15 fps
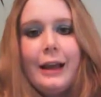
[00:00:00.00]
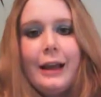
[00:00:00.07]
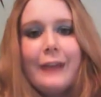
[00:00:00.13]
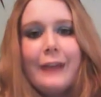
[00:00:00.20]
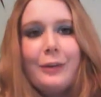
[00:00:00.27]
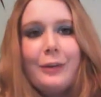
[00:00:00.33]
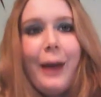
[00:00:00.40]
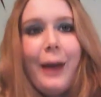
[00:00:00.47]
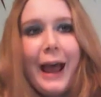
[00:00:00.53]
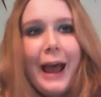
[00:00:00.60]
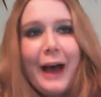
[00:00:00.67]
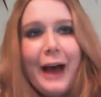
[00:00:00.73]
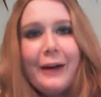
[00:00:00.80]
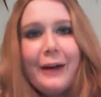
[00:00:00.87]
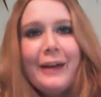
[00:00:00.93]
I said,
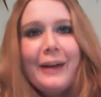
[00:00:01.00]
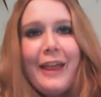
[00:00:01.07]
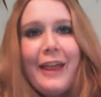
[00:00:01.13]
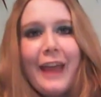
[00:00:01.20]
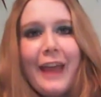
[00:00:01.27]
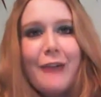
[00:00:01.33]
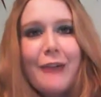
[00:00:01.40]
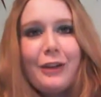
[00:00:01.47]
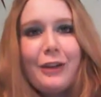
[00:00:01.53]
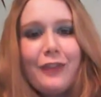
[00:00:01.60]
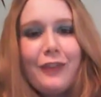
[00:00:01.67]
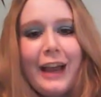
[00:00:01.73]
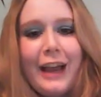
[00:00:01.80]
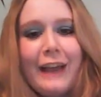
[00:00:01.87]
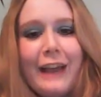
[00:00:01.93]
"Wow, that was
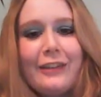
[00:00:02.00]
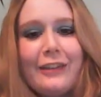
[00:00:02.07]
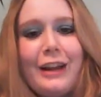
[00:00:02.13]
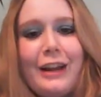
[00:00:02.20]
fast!"